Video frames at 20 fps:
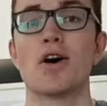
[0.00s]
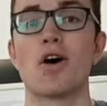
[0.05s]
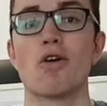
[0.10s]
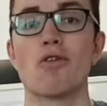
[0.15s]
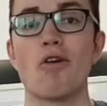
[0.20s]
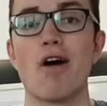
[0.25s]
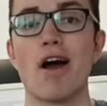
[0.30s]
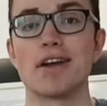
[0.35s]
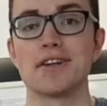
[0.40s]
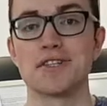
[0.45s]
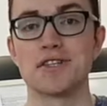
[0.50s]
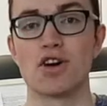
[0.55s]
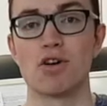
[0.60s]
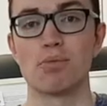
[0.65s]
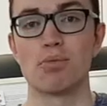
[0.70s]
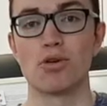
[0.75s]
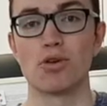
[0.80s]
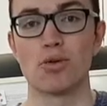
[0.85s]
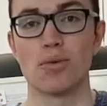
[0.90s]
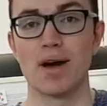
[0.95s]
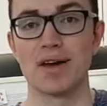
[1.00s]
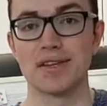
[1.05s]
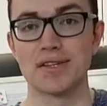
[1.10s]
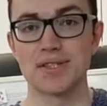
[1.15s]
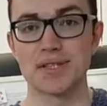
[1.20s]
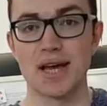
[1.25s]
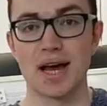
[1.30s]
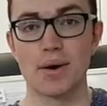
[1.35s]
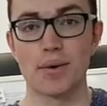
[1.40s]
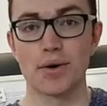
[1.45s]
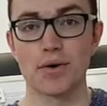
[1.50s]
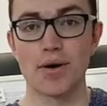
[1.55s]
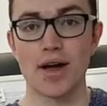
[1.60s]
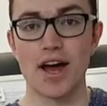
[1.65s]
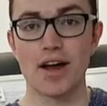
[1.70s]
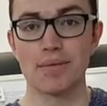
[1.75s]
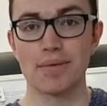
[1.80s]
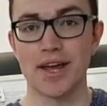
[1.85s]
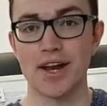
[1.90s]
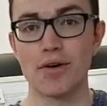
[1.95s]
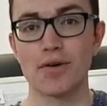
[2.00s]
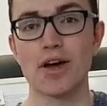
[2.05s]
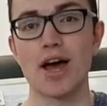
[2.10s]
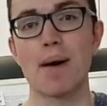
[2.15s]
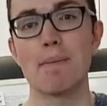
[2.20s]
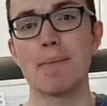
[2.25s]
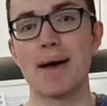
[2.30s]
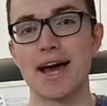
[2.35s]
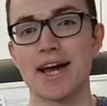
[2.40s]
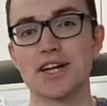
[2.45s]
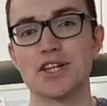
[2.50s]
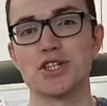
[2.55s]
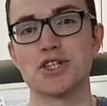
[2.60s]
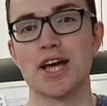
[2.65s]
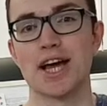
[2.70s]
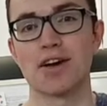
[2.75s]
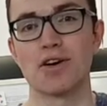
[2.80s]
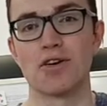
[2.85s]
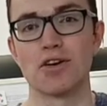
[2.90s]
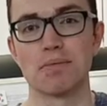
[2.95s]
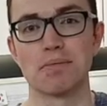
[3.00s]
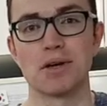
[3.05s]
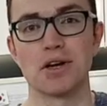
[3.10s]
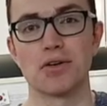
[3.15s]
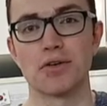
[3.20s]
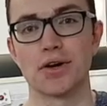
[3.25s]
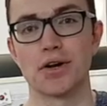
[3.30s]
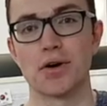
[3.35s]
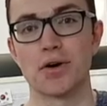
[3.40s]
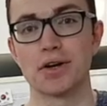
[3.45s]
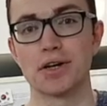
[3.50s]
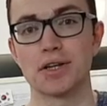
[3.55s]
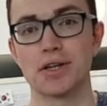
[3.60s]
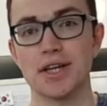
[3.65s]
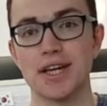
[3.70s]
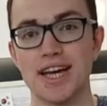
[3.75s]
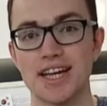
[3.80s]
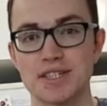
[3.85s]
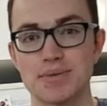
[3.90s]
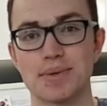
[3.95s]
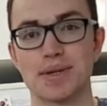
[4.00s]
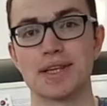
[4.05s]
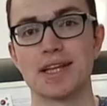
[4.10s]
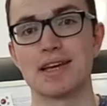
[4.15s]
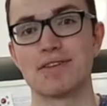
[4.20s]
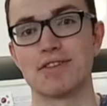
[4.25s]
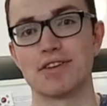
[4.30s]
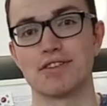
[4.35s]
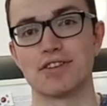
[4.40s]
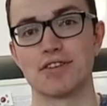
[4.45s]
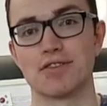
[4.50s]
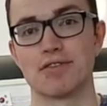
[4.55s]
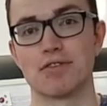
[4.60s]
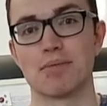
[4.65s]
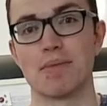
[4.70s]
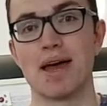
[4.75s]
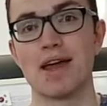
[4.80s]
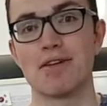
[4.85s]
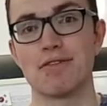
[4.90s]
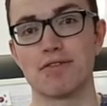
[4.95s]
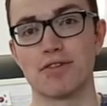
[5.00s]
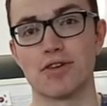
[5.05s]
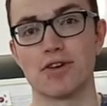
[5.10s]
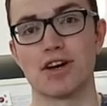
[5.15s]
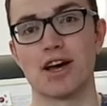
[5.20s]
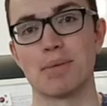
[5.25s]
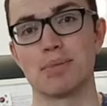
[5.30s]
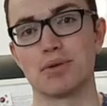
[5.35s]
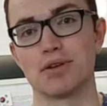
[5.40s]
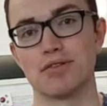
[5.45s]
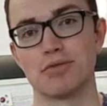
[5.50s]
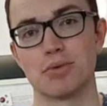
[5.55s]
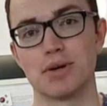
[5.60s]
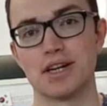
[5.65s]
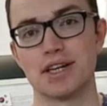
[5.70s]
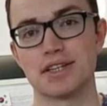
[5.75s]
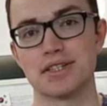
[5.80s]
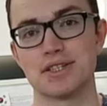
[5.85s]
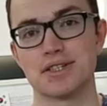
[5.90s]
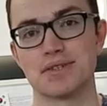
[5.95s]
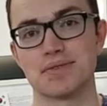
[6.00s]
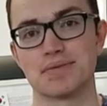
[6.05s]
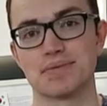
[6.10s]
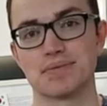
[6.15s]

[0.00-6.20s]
Alright, so I'll put away the sauerkraut and I'll come back and check on it periodically as we leave it to ferment for a couple of weeks.